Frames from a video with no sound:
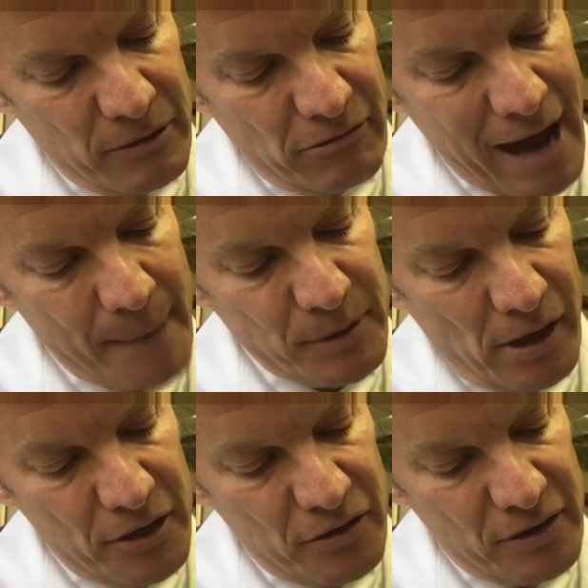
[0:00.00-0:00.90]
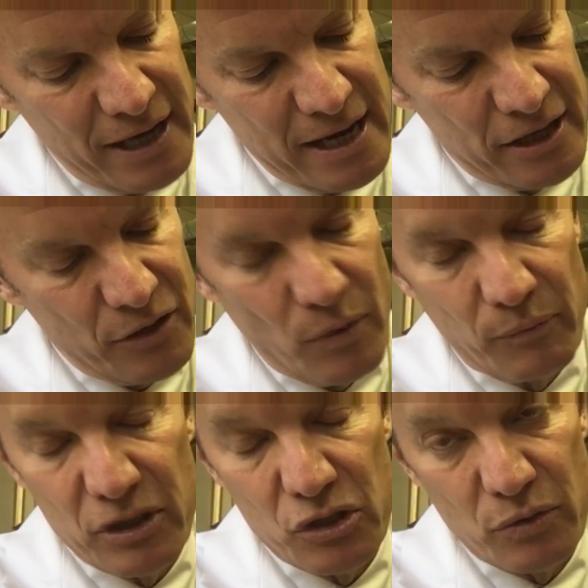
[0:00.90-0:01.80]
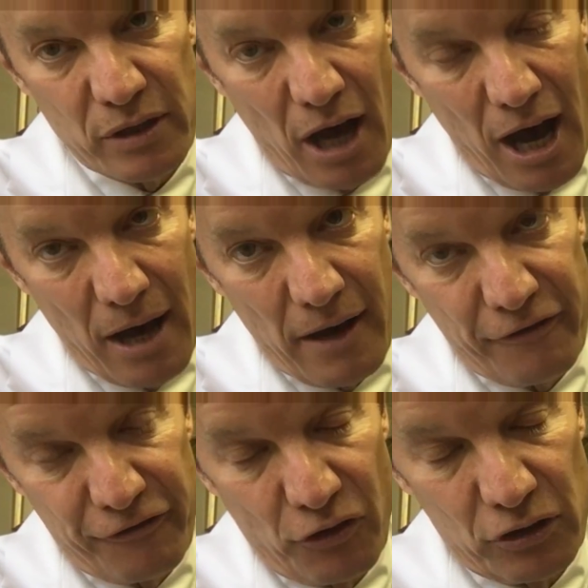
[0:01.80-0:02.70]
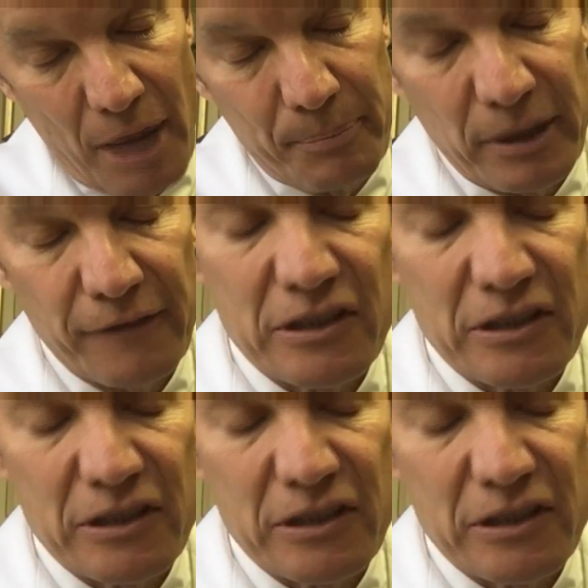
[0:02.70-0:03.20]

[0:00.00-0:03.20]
wrapped underneath when we do a full uplift.